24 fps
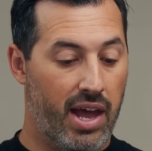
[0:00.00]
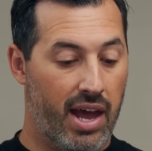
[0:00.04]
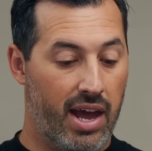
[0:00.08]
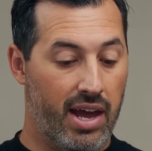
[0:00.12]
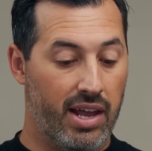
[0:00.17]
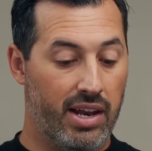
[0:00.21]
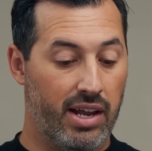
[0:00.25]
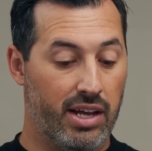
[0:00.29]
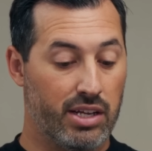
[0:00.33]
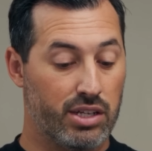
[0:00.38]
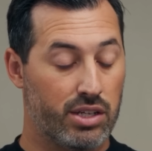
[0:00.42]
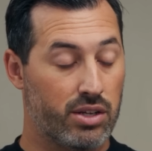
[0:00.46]

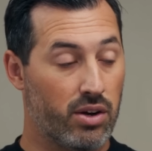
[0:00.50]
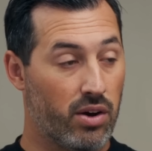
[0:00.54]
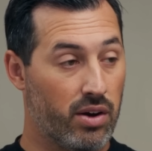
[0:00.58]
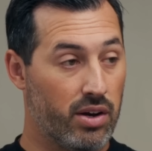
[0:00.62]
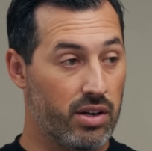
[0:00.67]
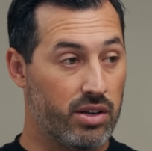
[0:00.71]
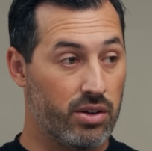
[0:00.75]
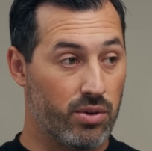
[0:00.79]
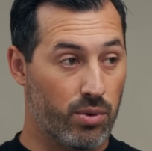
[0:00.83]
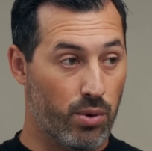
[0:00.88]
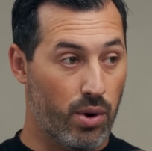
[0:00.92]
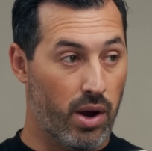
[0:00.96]
and it
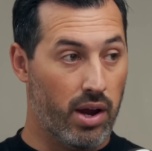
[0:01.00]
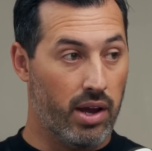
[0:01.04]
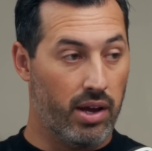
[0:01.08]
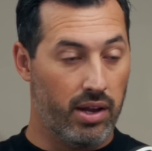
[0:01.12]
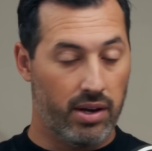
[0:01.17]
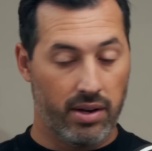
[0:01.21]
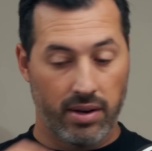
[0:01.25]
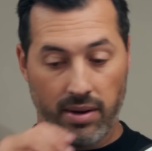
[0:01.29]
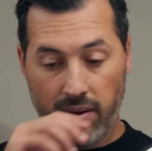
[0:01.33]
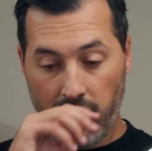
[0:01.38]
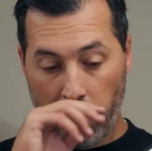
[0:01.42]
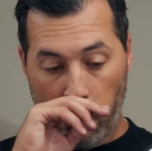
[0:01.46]
started to
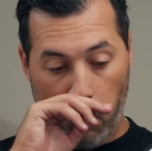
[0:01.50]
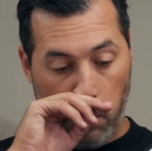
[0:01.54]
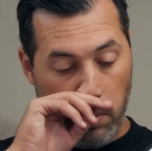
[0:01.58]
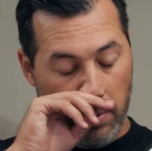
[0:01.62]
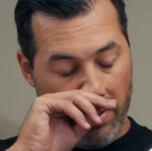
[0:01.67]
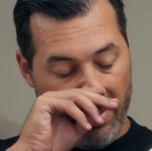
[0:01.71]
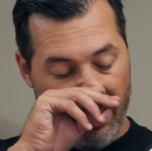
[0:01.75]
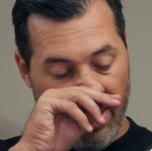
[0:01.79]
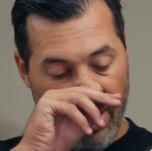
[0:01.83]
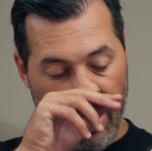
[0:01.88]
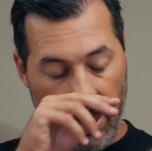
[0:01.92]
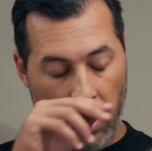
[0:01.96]
rain.
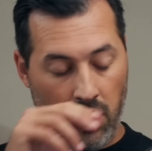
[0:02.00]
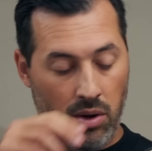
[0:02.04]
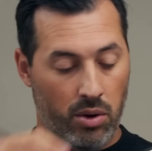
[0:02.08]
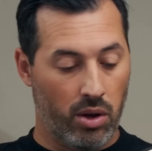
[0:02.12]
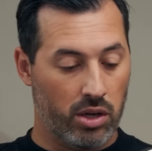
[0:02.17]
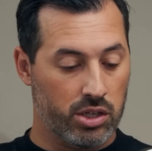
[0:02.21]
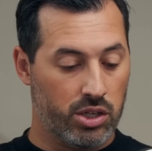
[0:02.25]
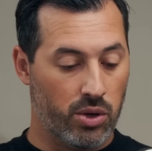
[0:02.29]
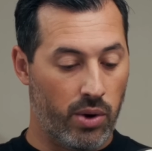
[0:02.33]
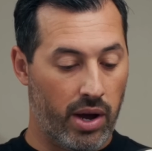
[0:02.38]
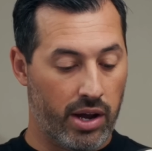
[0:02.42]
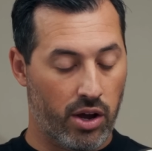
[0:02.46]
And
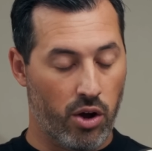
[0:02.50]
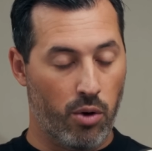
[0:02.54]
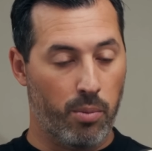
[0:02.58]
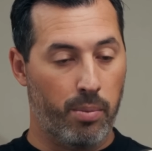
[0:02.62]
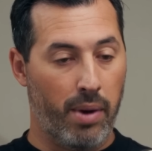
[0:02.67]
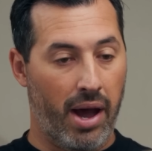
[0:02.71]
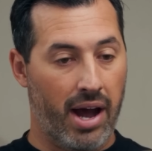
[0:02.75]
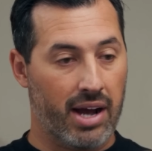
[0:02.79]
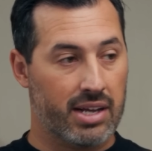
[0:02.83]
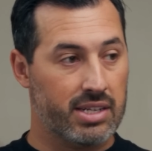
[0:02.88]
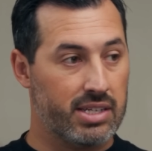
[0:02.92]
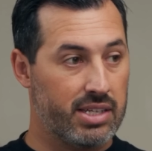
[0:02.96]
so I go
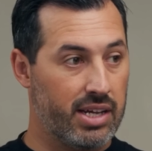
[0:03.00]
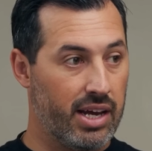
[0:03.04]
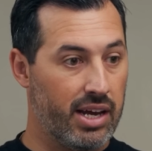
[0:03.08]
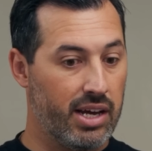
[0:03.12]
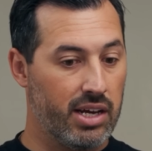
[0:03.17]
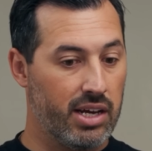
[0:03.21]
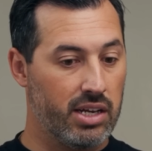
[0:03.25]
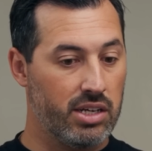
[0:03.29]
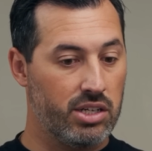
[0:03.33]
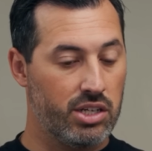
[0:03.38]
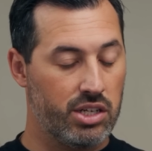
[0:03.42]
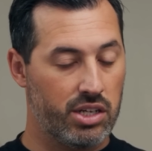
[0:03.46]

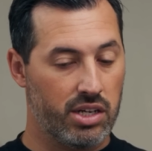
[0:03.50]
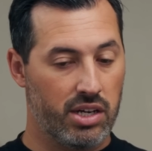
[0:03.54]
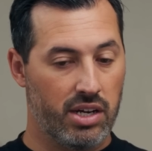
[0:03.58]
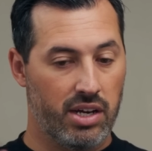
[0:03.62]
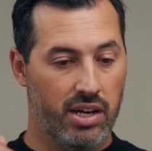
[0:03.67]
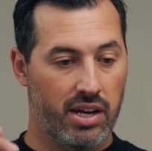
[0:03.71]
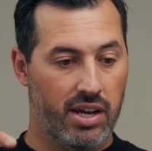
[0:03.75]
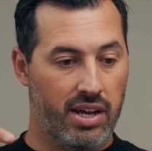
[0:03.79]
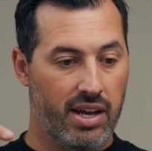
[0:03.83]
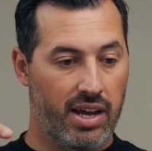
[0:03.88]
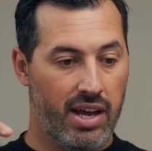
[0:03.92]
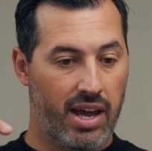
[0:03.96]
backstage
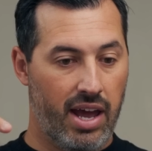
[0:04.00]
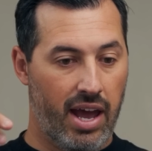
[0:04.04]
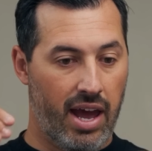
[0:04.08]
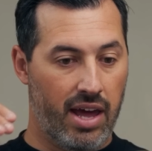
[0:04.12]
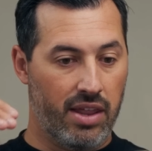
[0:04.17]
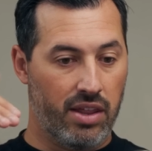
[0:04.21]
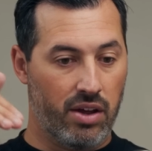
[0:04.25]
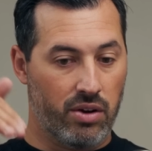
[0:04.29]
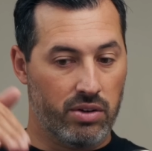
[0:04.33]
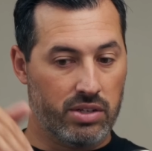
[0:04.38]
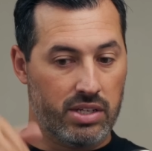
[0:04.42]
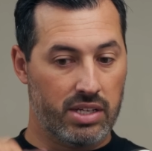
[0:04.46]

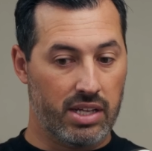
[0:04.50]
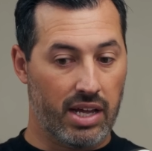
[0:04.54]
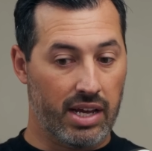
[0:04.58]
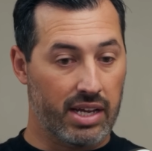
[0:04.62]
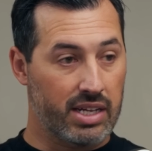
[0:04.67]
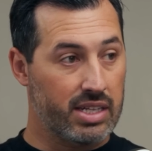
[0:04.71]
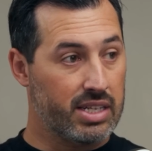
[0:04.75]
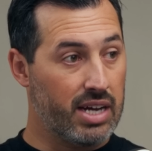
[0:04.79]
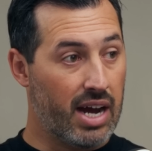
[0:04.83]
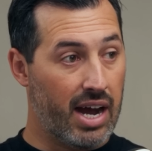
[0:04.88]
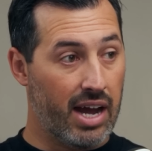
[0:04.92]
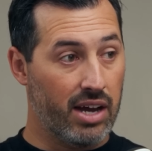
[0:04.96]
and there's
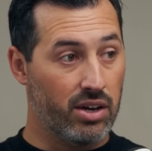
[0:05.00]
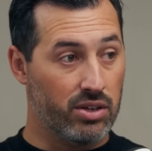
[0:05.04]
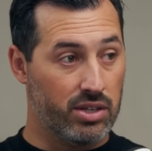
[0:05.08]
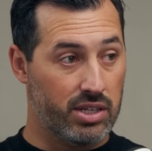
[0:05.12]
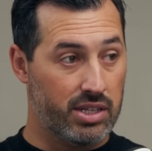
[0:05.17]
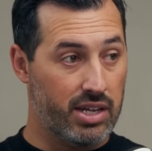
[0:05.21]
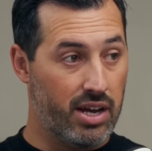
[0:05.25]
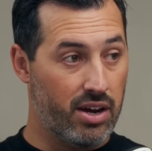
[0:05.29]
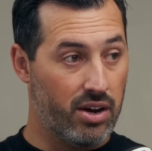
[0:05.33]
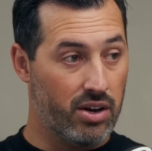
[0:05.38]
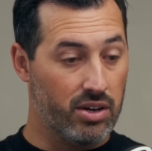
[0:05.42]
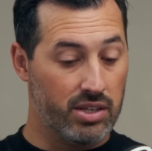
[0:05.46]
like tile
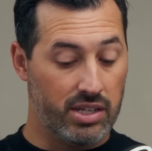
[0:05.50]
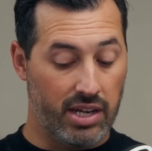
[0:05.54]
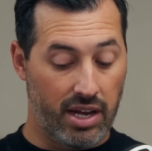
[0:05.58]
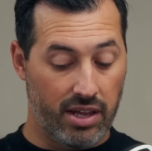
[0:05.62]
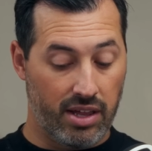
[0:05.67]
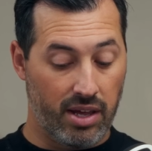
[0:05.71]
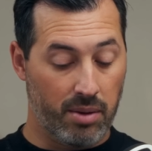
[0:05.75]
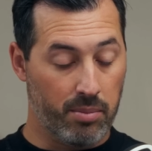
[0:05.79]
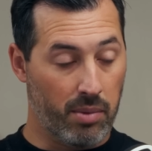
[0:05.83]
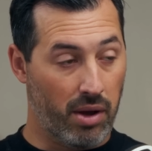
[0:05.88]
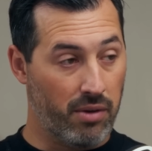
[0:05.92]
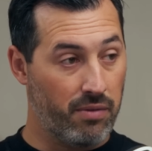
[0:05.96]
stairs. And I
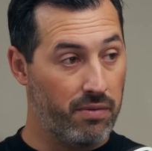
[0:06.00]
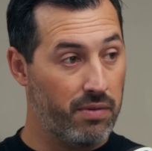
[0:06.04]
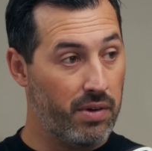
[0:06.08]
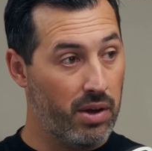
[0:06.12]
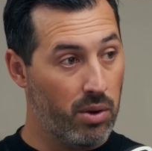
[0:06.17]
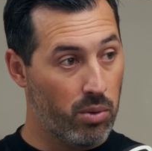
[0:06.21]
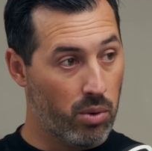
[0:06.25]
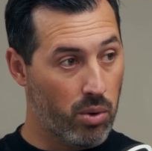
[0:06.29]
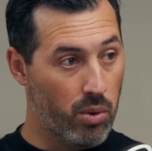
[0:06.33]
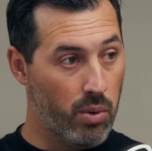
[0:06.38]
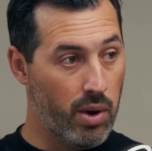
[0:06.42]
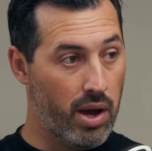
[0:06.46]
think my
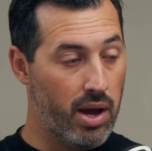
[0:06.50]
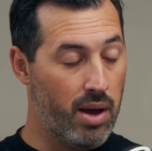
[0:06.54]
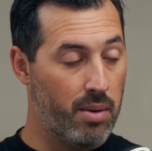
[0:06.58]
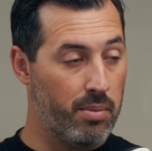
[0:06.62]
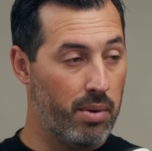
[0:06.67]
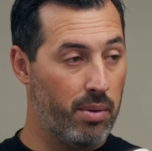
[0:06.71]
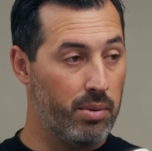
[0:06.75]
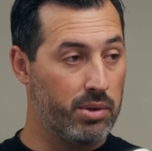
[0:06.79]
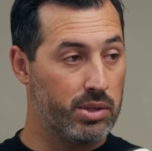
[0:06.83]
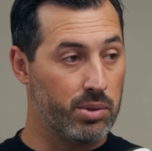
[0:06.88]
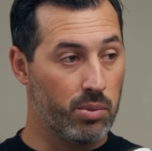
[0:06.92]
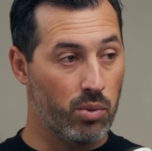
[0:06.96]
feet were wet.
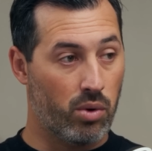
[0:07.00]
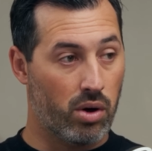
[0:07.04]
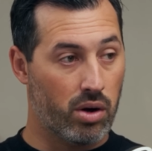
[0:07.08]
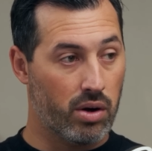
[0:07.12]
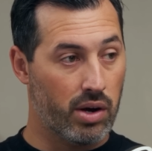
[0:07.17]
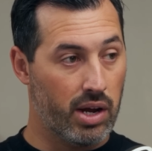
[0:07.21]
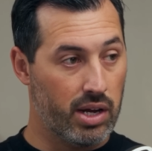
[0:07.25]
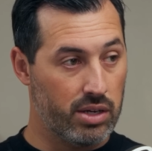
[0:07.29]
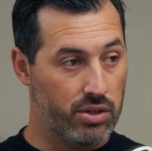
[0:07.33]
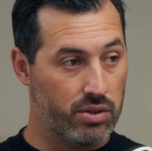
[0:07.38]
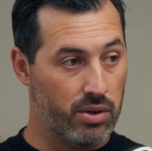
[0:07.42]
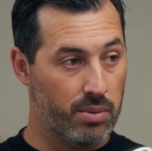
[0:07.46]
Maybe some
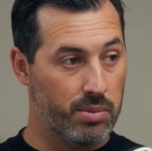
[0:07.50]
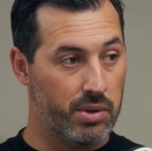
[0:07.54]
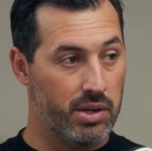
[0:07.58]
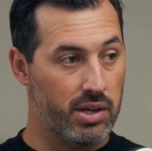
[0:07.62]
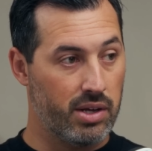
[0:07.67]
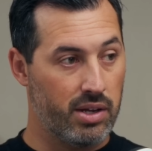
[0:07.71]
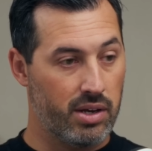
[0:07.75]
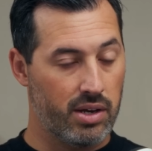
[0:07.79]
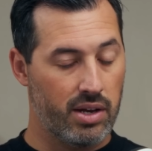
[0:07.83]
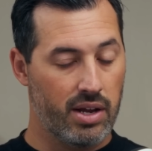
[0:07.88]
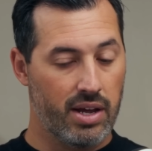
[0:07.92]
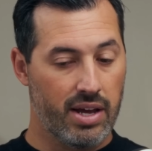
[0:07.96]
water had dripped
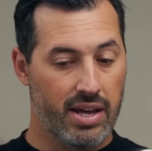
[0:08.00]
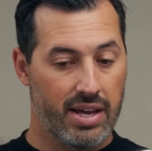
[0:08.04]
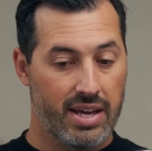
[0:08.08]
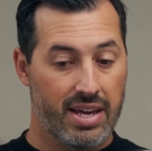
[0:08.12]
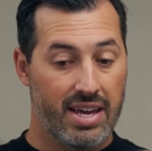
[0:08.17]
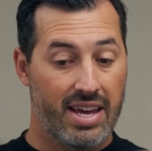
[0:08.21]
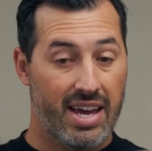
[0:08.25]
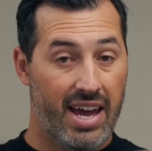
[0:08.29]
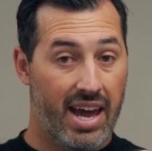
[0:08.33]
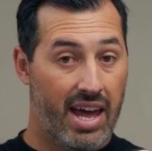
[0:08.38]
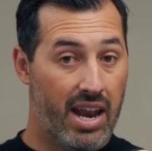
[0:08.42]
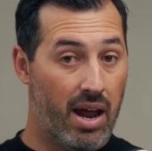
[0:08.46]
in.
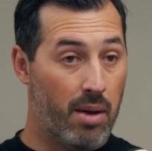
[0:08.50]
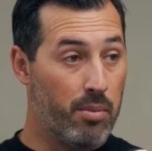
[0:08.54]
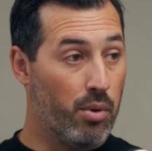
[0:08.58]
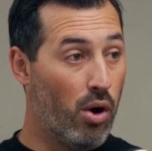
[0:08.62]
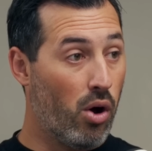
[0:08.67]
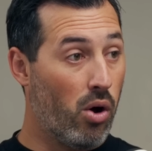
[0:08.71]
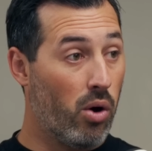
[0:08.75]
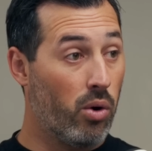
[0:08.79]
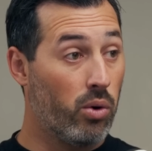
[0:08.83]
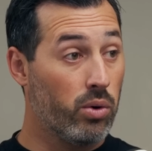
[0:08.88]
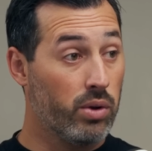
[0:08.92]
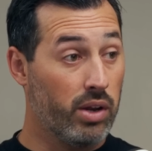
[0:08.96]
And I'm
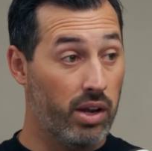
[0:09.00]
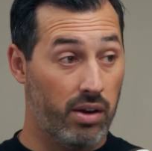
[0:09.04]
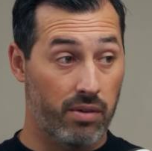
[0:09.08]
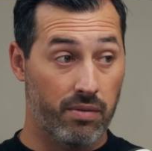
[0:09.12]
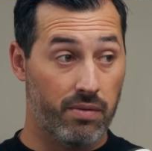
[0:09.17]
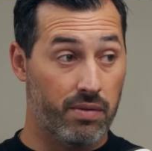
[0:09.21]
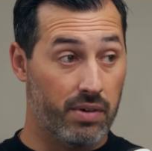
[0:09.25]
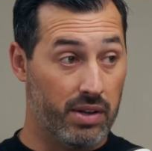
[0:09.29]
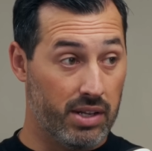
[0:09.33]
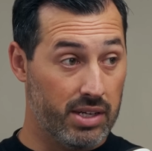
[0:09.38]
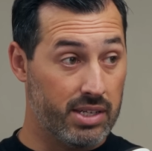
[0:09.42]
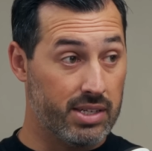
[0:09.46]
holding
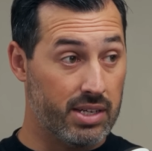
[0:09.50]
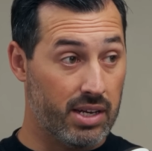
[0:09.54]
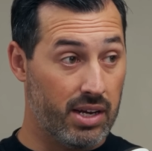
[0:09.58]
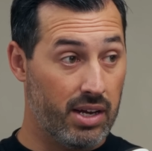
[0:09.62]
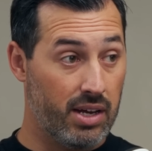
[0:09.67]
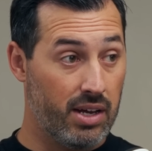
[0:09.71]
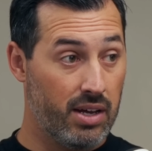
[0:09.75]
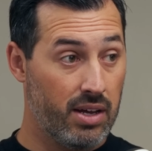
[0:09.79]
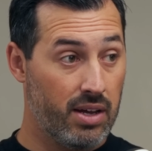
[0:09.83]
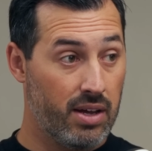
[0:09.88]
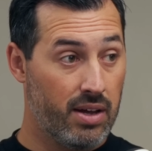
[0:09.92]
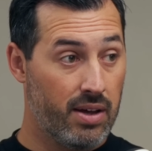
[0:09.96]

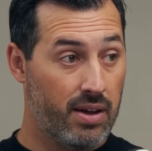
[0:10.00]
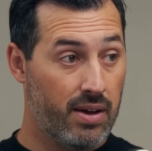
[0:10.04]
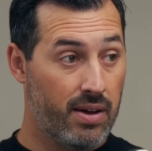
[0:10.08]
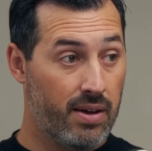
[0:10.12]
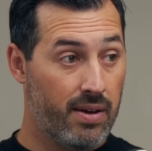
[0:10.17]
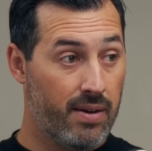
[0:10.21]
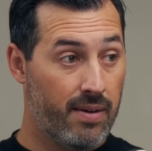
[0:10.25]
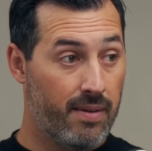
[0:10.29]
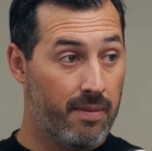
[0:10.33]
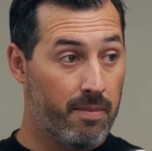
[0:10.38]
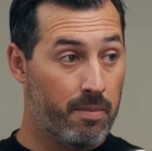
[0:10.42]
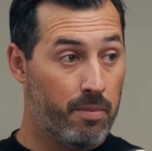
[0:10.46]
Felicity
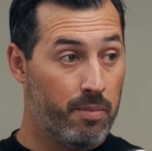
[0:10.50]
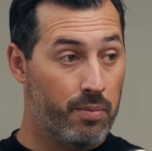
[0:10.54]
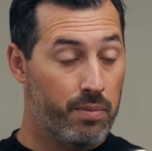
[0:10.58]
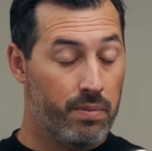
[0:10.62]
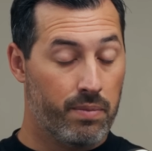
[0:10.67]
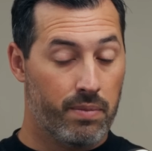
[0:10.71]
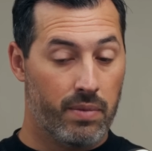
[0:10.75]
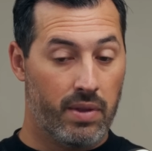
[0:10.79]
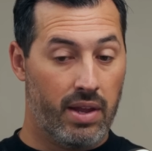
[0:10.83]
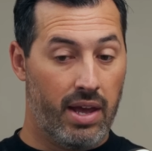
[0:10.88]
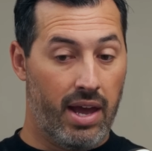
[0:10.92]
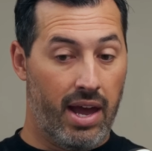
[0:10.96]

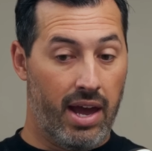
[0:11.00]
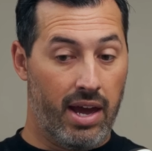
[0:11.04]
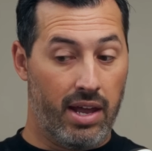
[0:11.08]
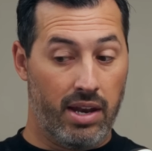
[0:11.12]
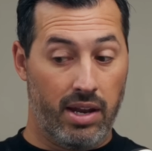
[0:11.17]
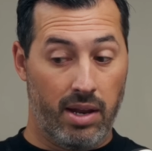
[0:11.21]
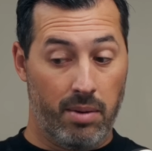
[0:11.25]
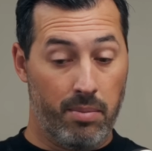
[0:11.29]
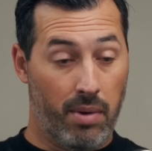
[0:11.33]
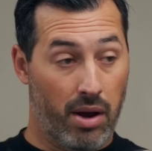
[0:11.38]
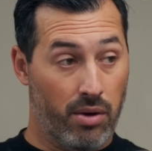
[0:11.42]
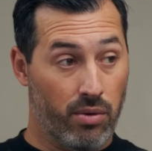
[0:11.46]

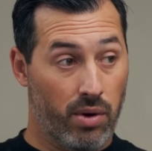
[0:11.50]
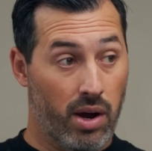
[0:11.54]
and in my